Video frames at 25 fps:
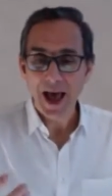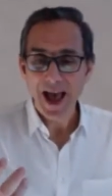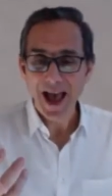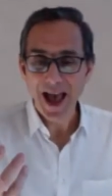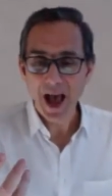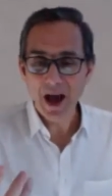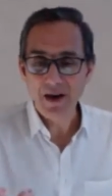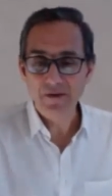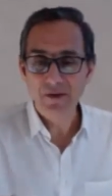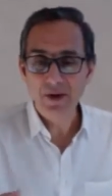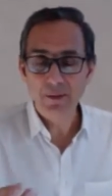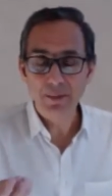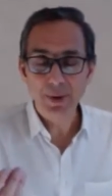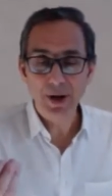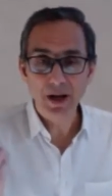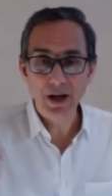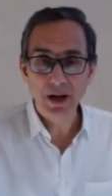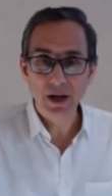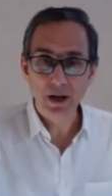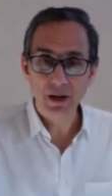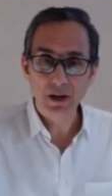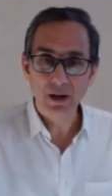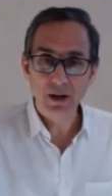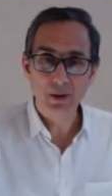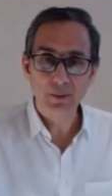
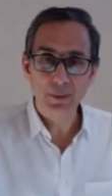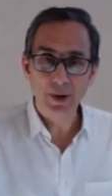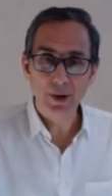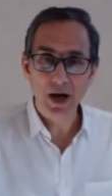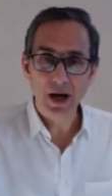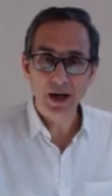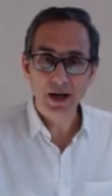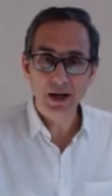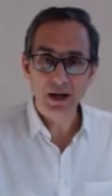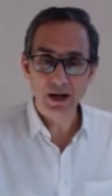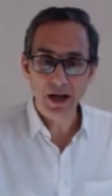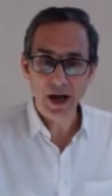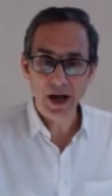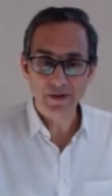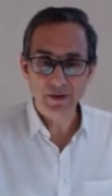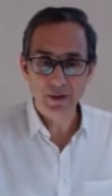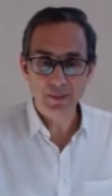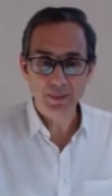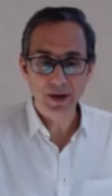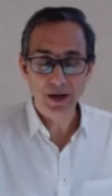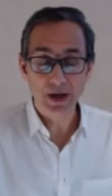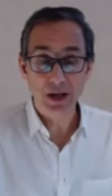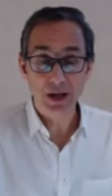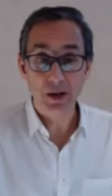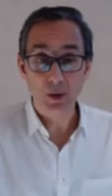Everybody in their body,
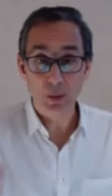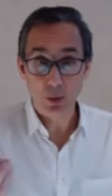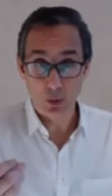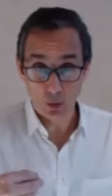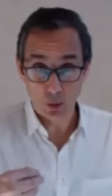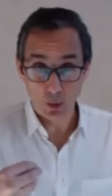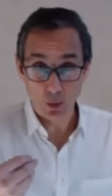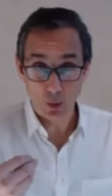everybody,